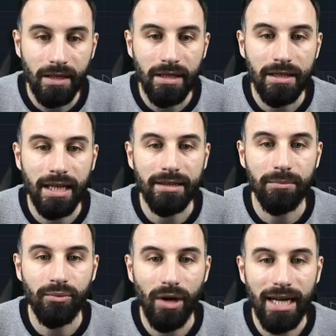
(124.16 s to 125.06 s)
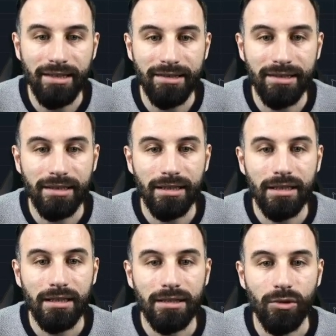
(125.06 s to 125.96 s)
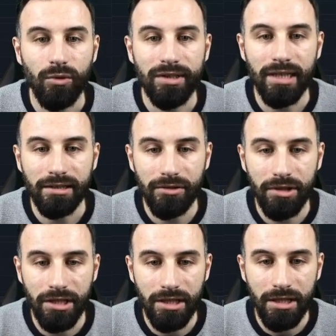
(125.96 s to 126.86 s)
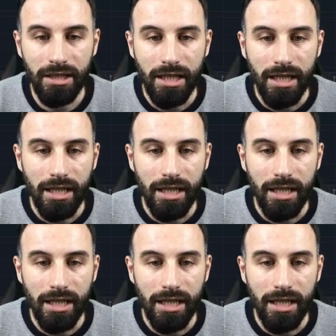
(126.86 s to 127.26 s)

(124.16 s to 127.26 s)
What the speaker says: that the price, so we started here,